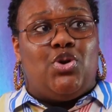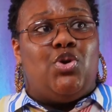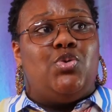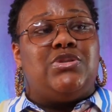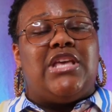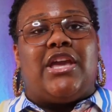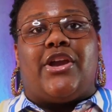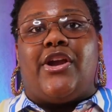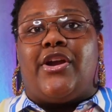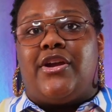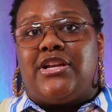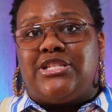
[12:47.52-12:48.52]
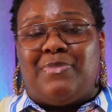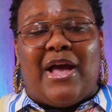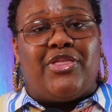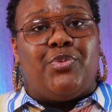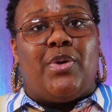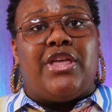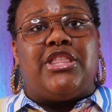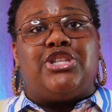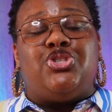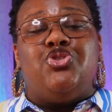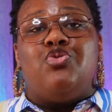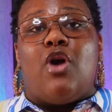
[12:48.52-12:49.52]
who's encouraged by the way
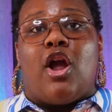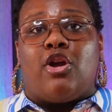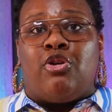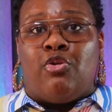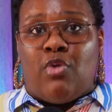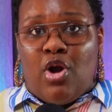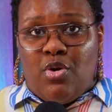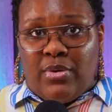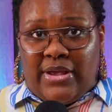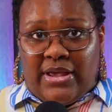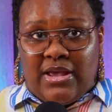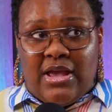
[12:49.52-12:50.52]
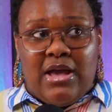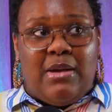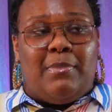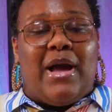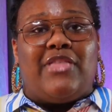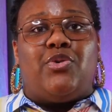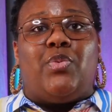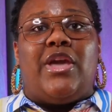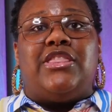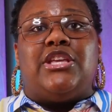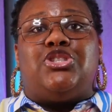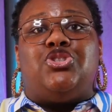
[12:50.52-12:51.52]
that you are growing, by the
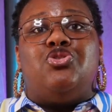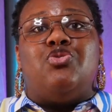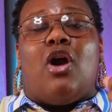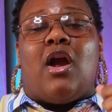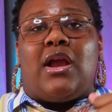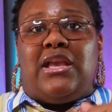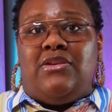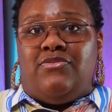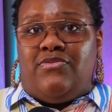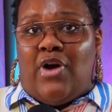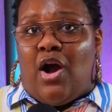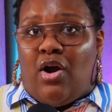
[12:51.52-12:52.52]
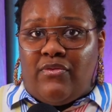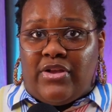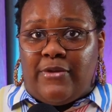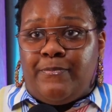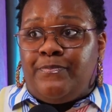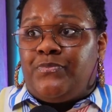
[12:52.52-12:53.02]
way that you are evolving.